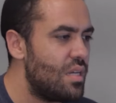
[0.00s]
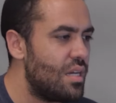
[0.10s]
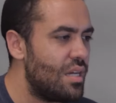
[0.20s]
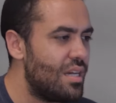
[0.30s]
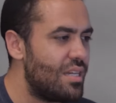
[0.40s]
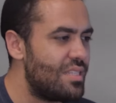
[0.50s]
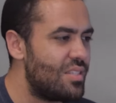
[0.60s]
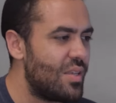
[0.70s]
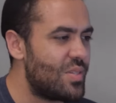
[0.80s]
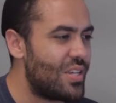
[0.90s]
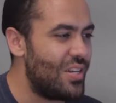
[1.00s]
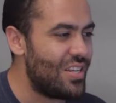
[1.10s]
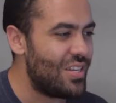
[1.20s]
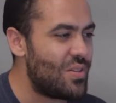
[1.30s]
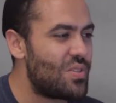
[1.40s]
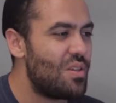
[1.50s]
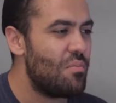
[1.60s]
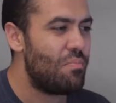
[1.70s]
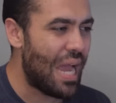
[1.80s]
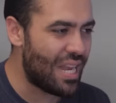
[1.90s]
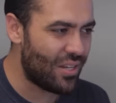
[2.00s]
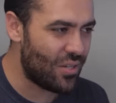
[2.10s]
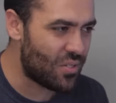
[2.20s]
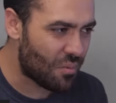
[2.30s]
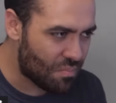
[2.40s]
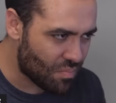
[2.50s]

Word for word: uh, so that was the good news. Bad news.